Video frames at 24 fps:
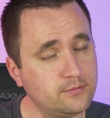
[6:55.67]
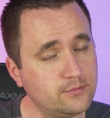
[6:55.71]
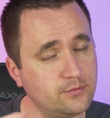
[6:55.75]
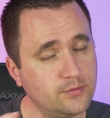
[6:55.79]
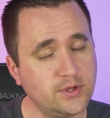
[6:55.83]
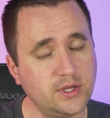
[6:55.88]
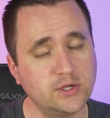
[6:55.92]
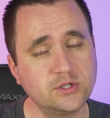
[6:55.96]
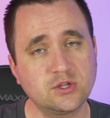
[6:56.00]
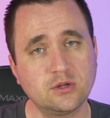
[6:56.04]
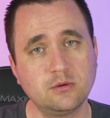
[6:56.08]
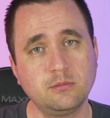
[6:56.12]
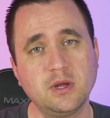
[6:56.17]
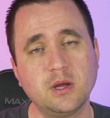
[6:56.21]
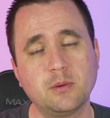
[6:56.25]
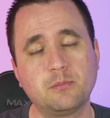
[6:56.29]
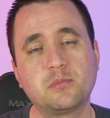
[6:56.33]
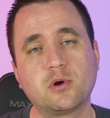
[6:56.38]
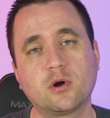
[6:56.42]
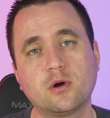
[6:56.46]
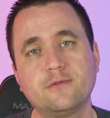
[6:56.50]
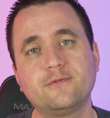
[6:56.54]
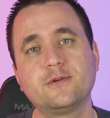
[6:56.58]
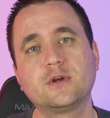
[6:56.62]
this would be a
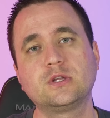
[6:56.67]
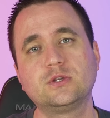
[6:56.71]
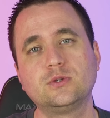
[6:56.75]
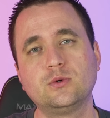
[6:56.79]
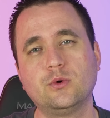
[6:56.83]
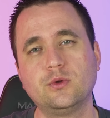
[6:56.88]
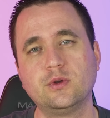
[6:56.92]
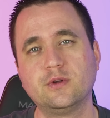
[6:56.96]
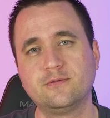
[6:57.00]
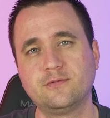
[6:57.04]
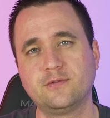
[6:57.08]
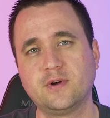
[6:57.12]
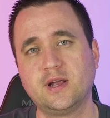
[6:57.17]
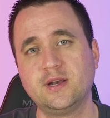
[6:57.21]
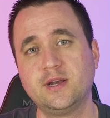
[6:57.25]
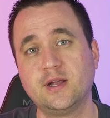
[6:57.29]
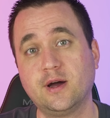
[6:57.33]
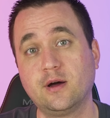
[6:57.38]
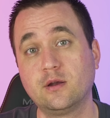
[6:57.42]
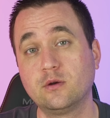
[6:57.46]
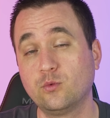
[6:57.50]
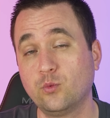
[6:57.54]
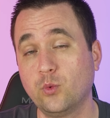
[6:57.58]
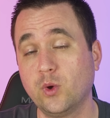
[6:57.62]
perfect tool to find
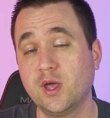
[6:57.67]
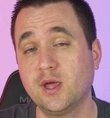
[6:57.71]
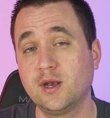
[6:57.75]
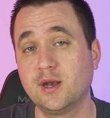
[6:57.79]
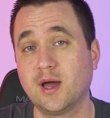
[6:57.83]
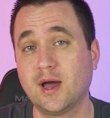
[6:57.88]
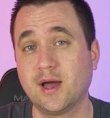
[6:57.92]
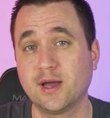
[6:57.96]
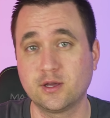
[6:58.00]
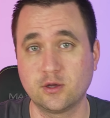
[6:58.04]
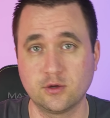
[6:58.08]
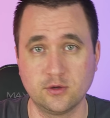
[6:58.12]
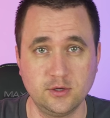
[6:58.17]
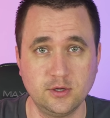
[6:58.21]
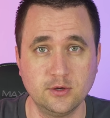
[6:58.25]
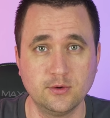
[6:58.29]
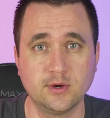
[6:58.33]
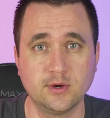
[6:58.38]
out when I could do